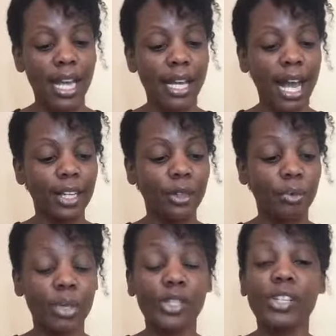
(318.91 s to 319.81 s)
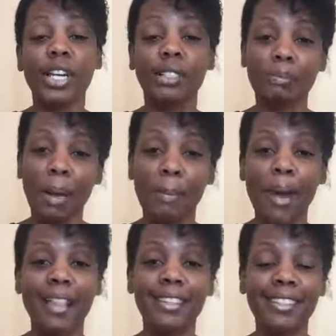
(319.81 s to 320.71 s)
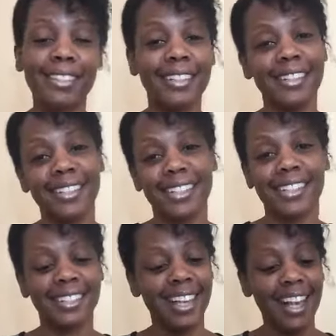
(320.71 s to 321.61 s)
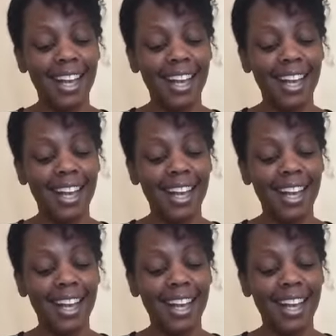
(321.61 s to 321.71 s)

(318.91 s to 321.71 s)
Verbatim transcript: and I don't reject my mother's teachings.